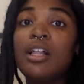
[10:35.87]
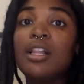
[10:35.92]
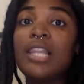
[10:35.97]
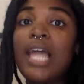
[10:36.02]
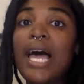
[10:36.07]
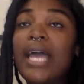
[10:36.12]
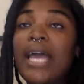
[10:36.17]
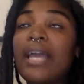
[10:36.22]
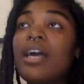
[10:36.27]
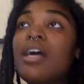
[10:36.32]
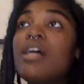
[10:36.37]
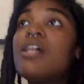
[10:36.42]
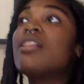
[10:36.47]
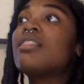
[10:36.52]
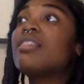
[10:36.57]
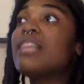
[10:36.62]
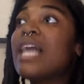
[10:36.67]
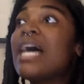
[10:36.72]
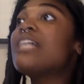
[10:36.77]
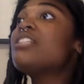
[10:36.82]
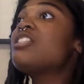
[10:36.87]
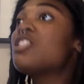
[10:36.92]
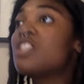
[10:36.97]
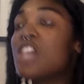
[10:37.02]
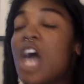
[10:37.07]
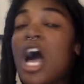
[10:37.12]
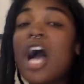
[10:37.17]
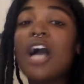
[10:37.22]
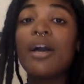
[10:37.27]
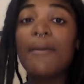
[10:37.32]
Like let's
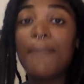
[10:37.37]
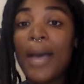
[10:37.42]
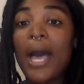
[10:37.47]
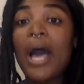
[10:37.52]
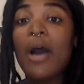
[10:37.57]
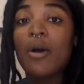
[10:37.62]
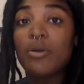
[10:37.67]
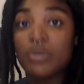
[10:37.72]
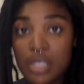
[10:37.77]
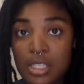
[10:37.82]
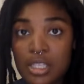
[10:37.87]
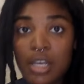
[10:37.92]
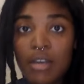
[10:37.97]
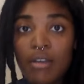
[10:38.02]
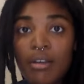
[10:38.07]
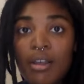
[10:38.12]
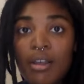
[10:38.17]
talk about